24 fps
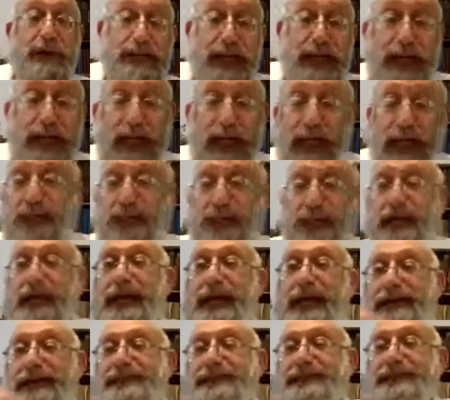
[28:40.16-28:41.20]
and each thing
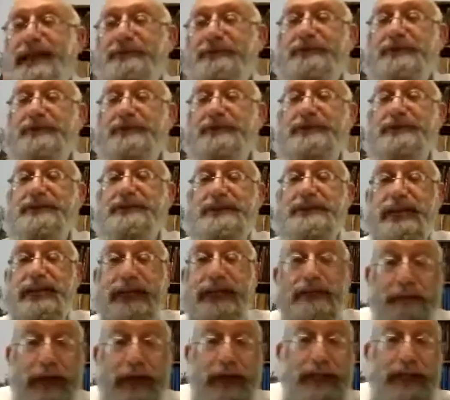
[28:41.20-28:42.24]
has to have its
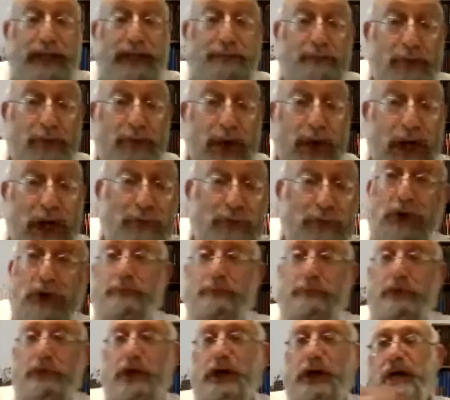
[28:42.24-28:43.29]
independent bracha rishona
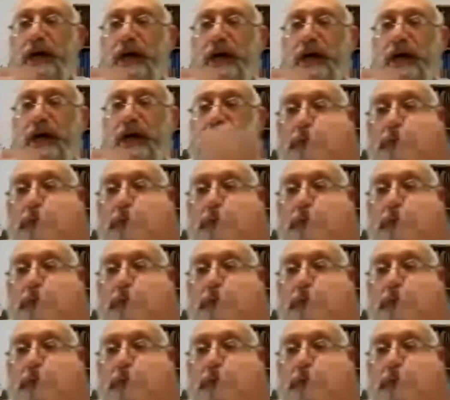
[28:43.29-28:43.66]
bracha achrona.